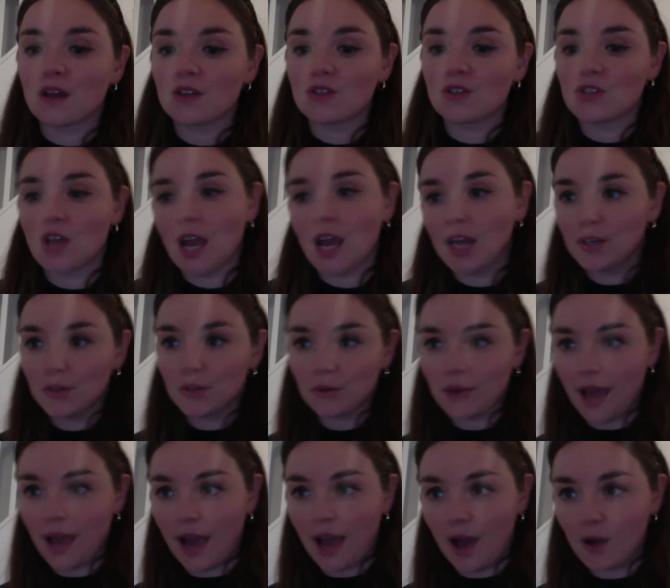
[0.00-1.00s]
childhood
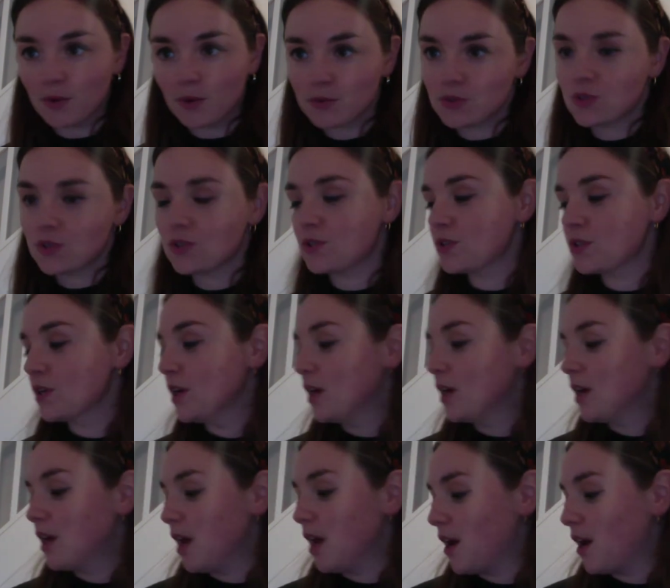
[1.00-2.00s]
house,
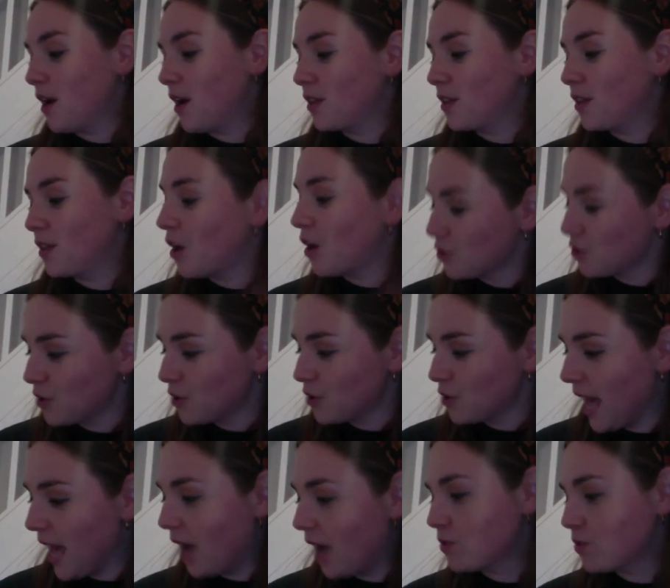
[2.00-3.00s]
the country
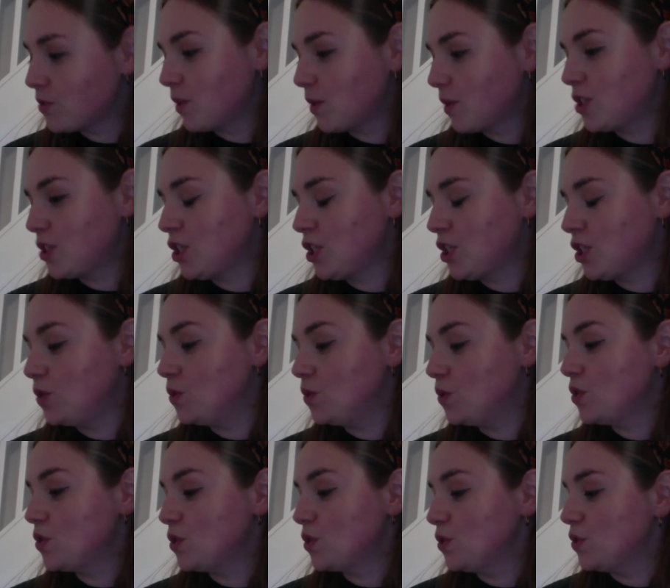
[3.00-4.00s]
house where she
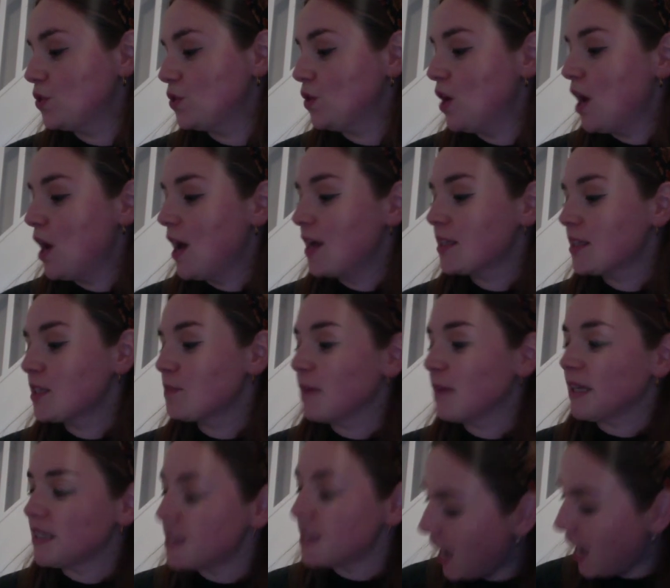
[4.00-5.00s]
used to
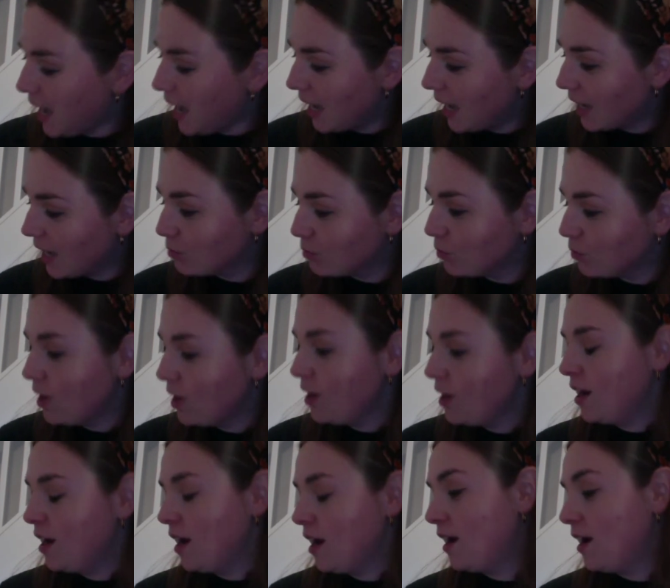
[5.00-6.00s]
spend time,
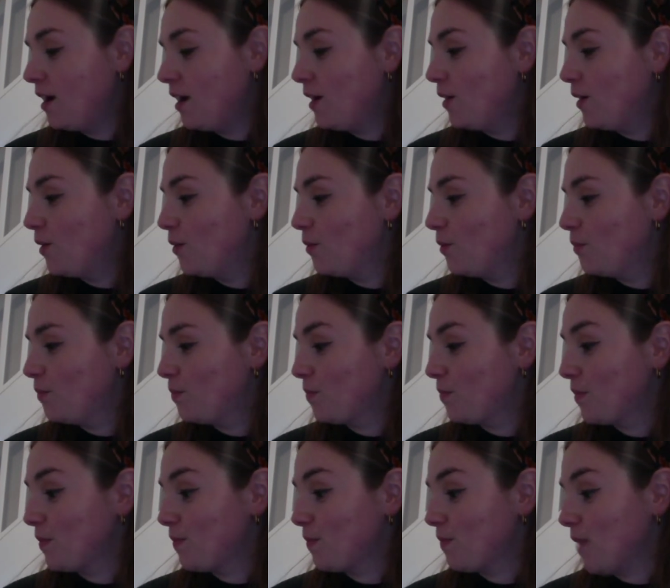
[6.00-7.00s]

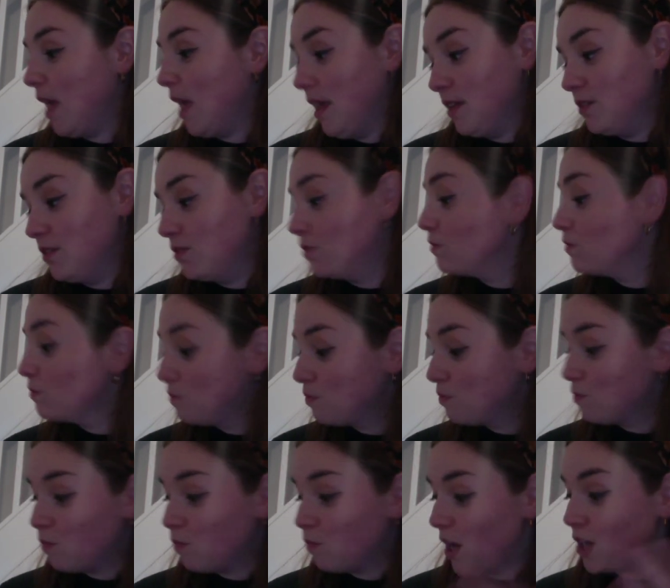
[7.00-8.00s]
and
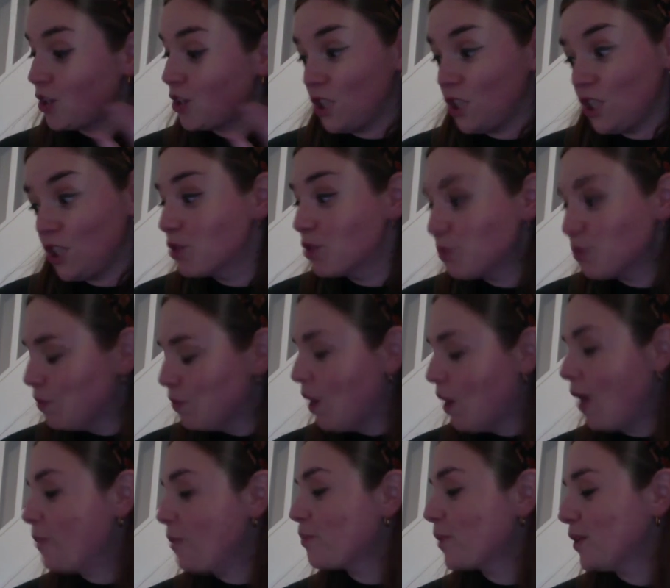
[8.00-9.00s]
where she grew
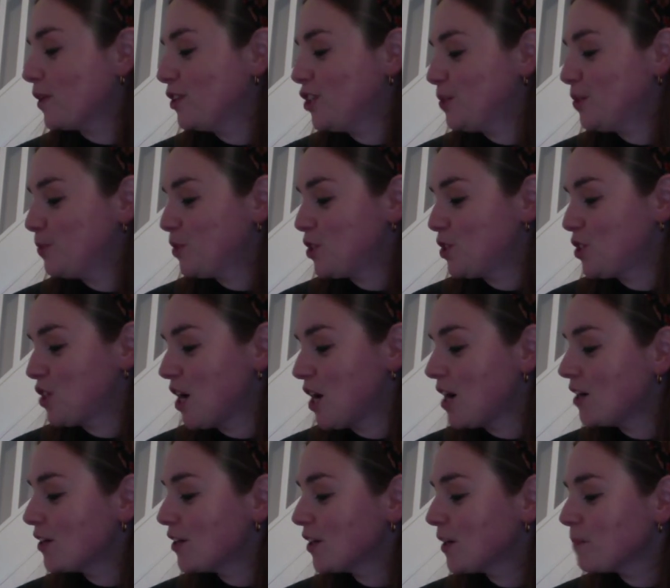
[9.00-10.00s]
up when she was
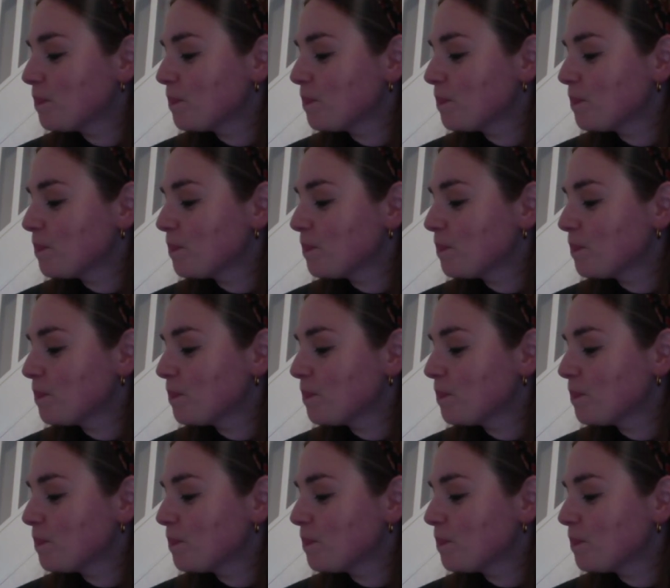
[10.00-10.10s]
young.